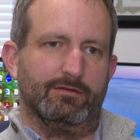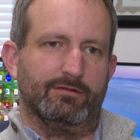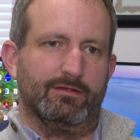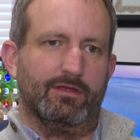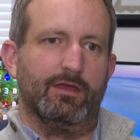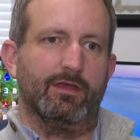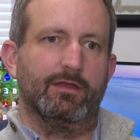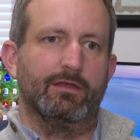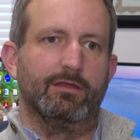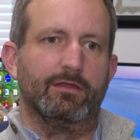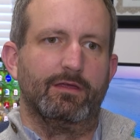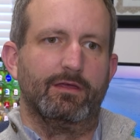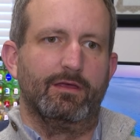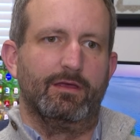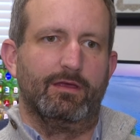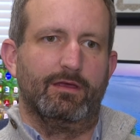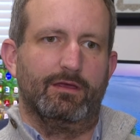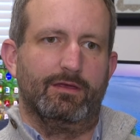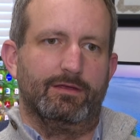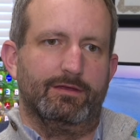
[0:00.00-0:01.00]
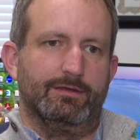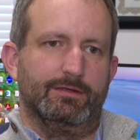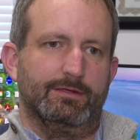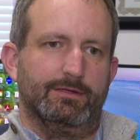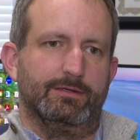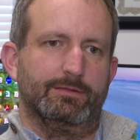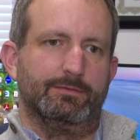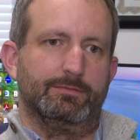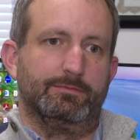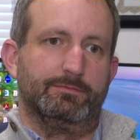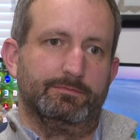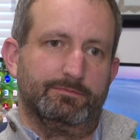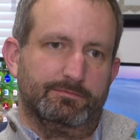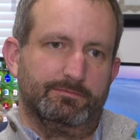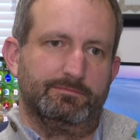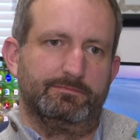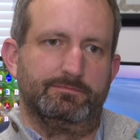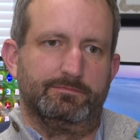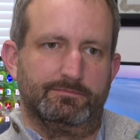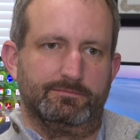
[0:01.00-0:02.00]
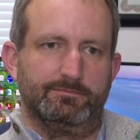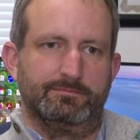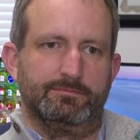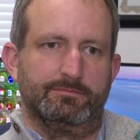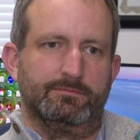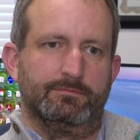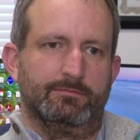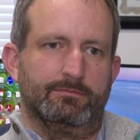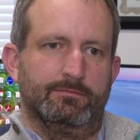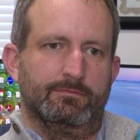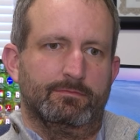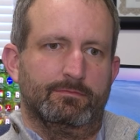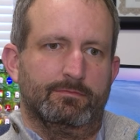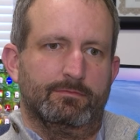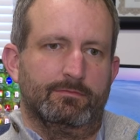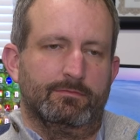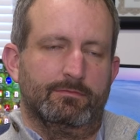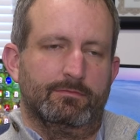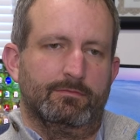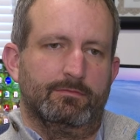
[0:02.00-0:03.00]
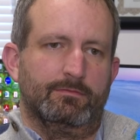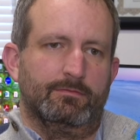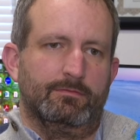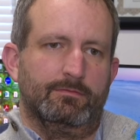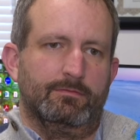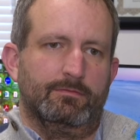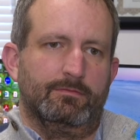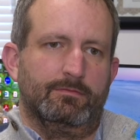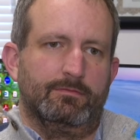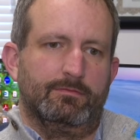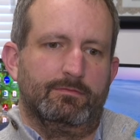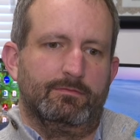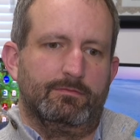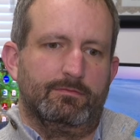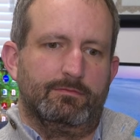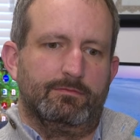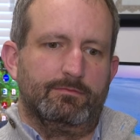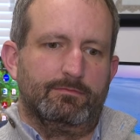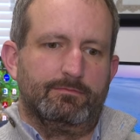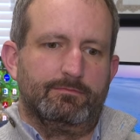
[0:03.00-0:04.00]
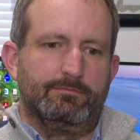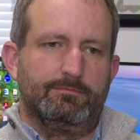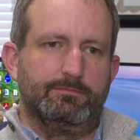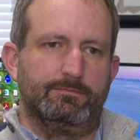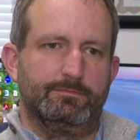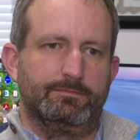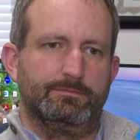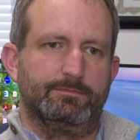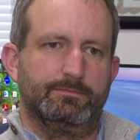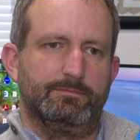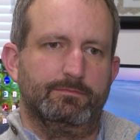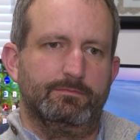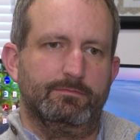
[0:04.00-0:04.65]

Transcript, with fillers: is in. Um, yeah, now um, with